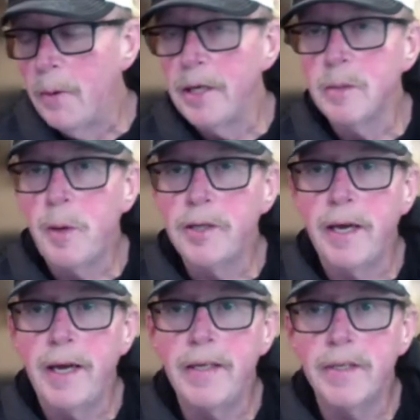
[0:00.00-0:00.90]
expect
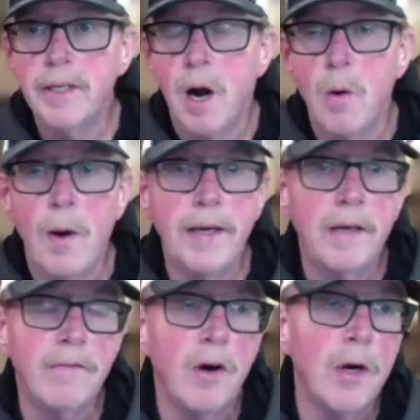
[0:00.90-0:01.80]
a star
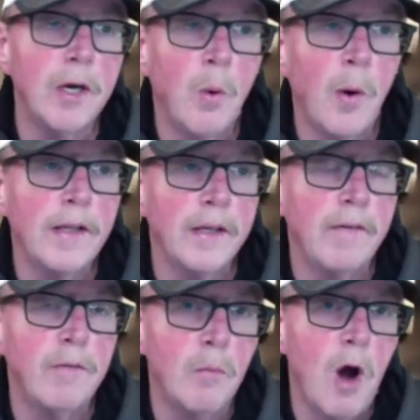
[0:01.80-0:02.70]
ranking very quickly
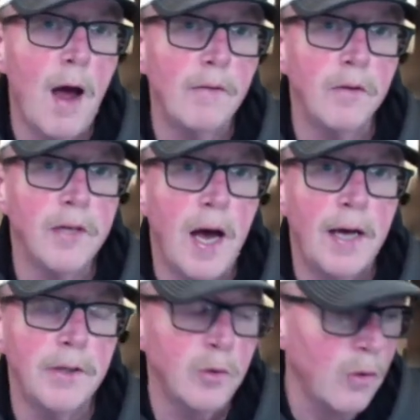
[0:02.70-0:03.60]
from Rivals
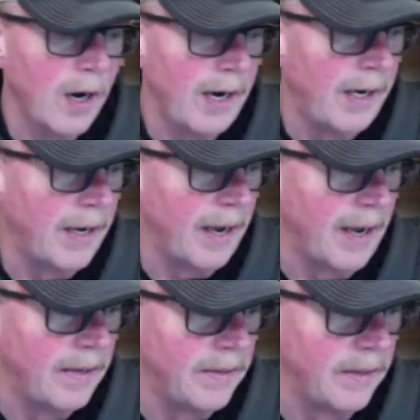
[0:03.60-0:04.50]
on Trey,
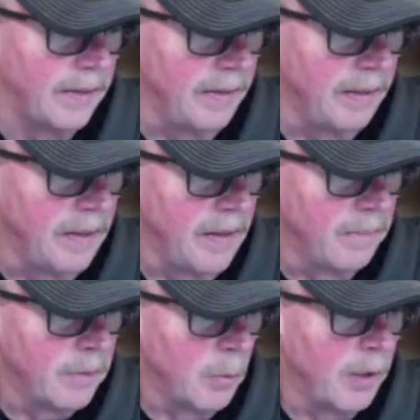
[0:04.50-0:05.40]
and
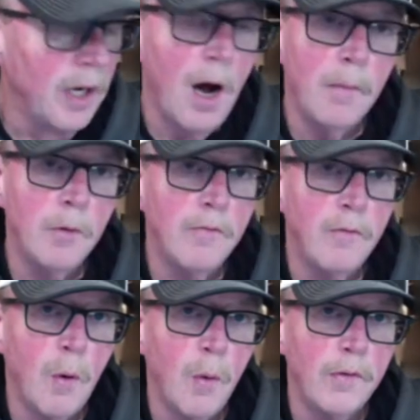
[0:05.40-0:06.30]
we can all move
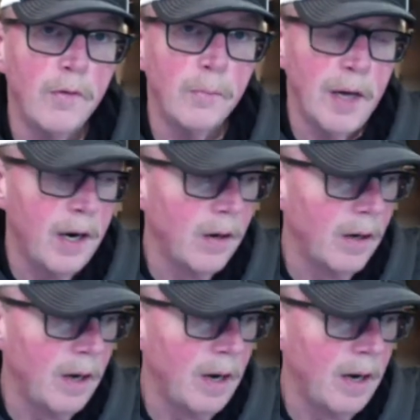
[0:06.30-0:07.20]
forward from there.
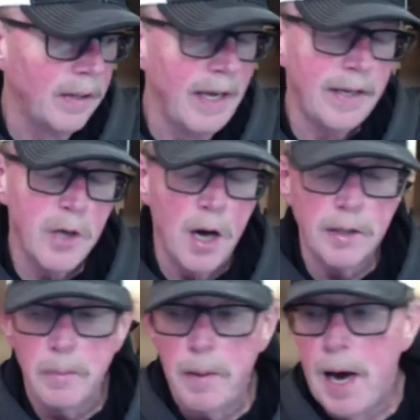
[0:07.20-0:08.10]
Again,
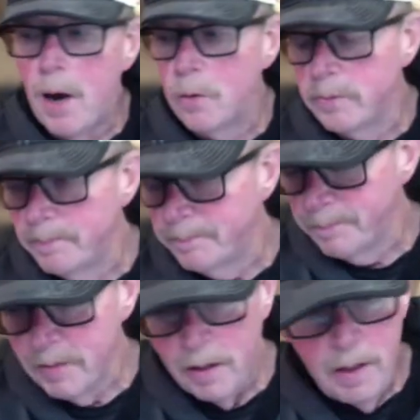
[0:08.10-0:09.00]
talked about,
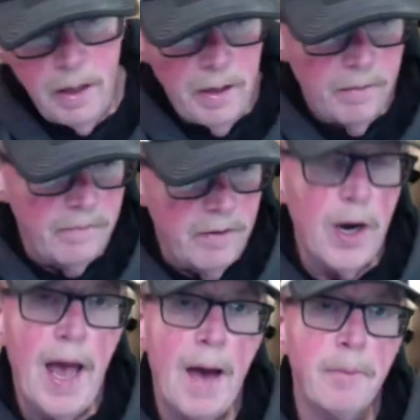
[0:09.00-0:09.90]
very
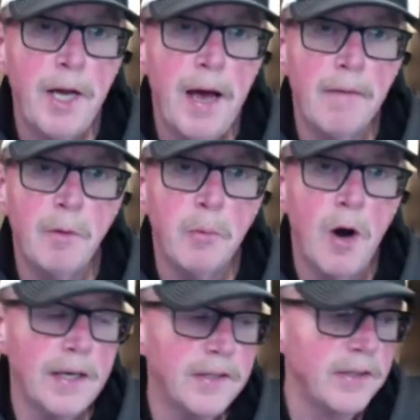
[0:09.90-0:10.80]
happy to have the
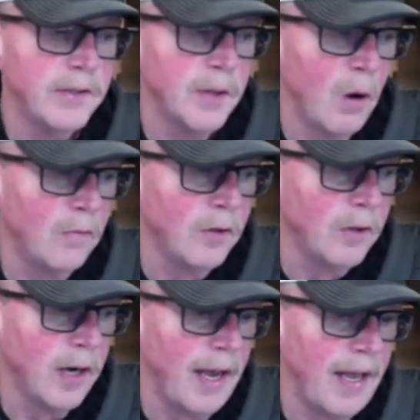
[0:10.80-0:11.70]
process
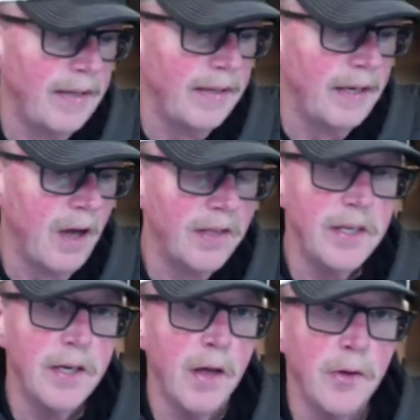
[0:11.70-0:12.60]
over. And, you know, that's
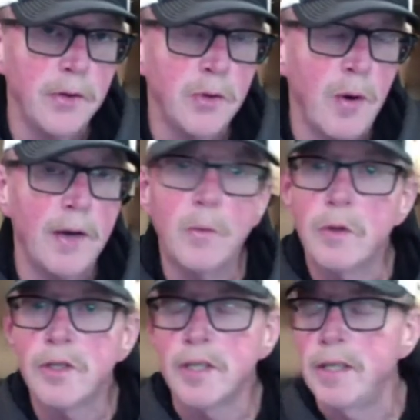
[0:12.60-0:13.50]
another trend we're
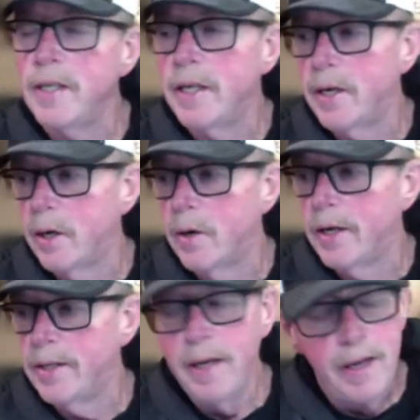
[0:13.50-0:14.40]
seeing here,
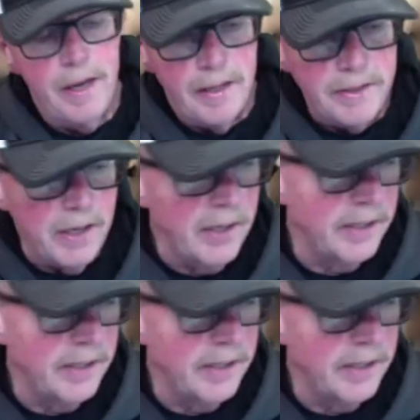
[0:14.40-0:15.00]
and it's going to